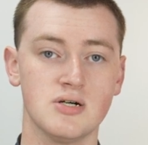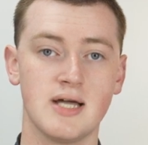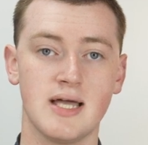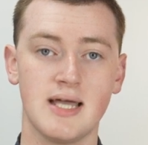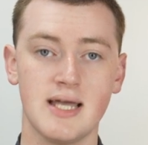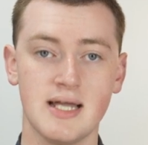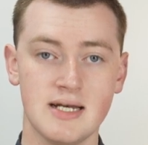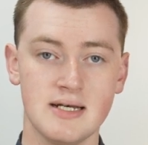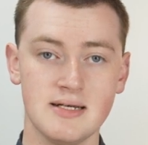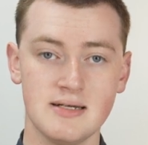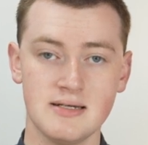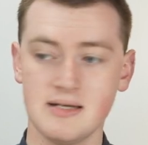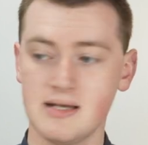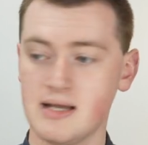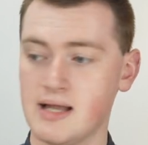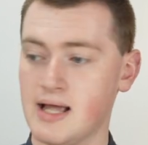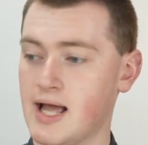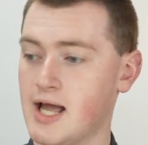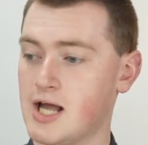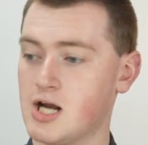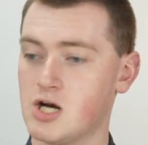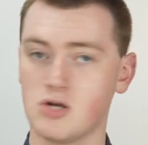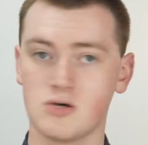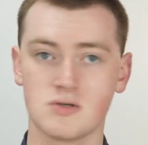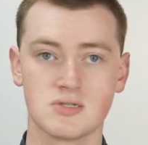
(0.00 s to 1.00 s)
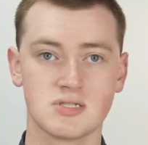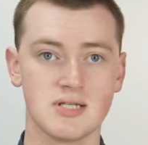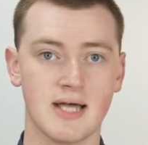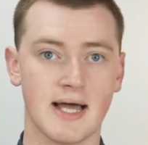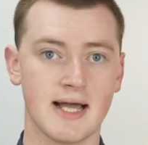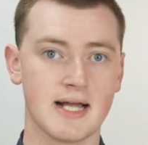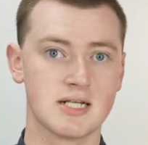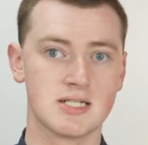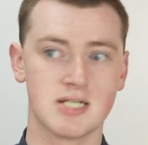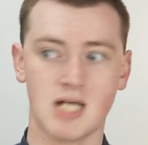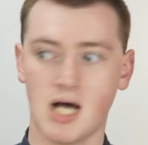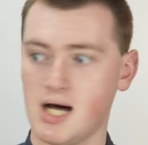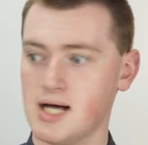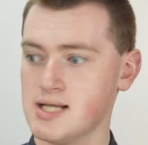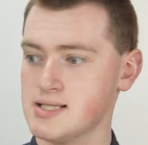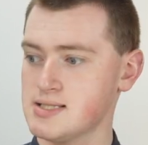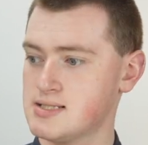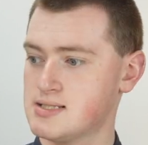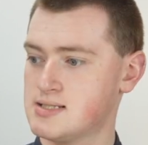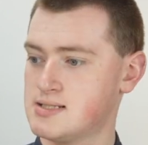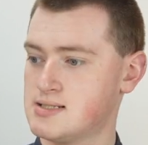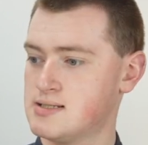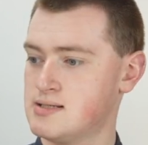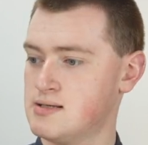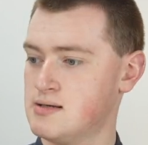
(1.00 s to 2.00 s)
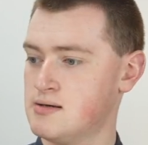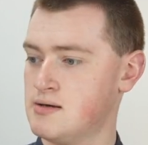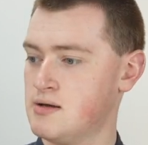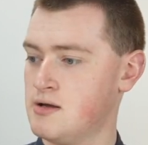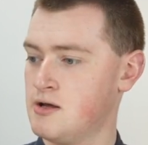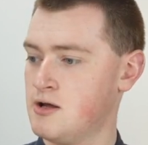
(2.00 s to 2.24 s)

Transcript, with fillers: hidden and looks like dots,